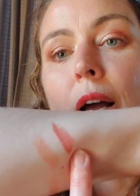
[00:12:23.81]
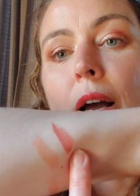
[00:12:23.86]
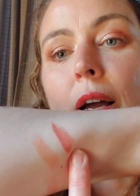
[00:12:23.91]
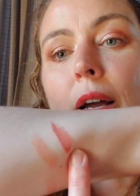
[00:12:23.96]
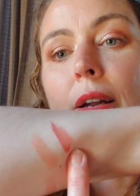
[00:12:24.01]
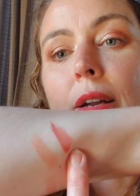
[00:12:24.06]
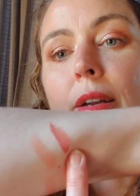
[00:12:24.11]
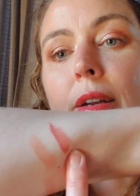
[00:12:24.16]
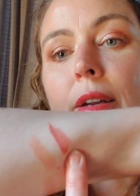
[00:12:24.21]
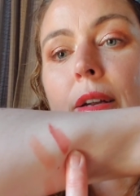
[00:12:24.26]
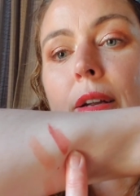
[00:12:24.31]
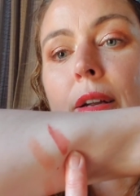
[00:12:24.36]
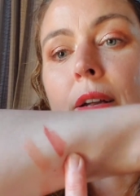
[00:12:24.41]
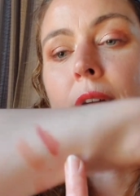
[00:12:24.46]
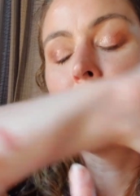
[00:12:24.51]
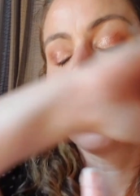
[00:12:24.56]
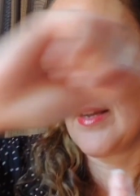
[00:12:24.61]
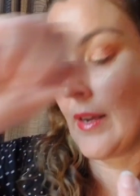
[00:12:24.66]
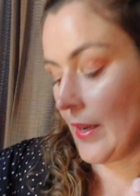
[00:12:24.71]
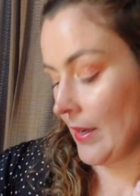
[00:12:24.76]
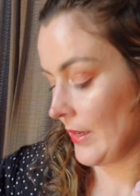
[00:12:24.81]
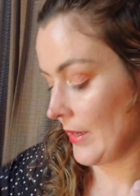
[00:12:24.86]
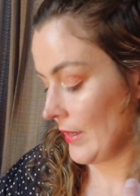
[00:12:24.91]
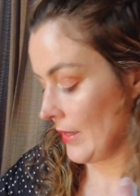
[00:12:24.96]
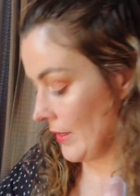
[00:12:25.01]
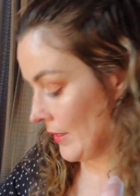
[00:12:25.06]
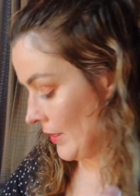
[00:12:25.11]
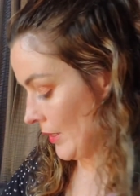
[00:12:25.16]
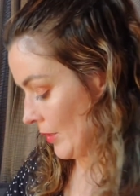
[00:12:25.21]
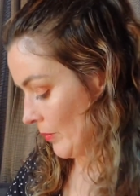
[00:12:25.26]
a
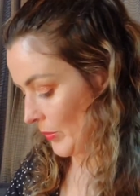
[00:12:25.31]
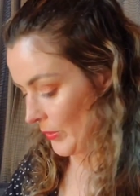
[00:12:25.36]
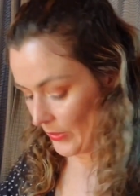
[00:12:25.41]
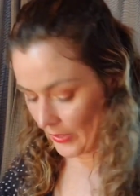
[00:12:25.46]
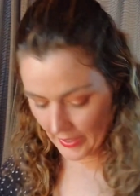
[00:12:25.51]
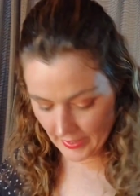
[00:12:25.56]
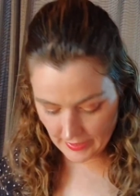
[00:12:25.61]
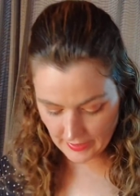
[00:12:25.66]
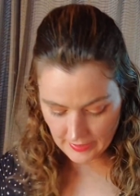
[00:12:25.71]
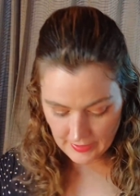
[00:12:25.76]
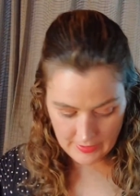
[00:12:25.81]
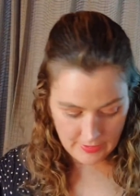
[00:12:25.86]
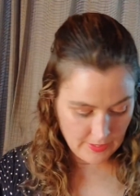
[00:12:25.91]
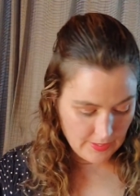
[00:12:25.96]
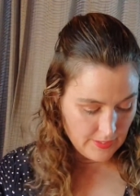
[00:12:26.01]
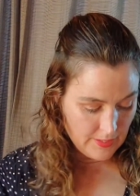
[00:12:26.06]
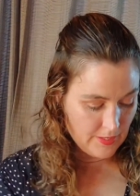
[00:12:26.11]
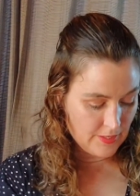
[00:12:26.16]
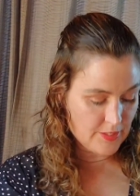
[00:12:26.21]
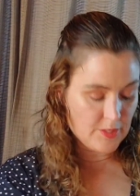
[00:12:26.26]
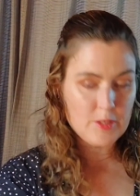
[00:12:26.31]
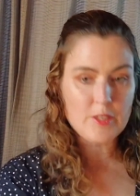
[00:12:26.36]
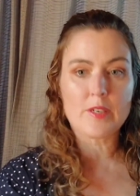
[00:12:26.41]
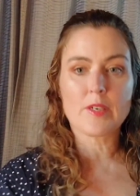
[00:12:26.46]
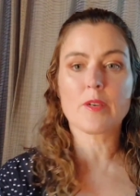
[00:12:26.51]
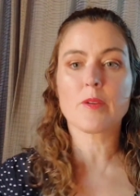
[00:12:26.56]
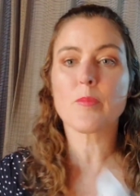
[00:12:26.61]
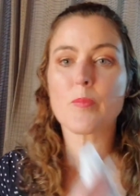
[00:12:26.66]
lip liner. Let's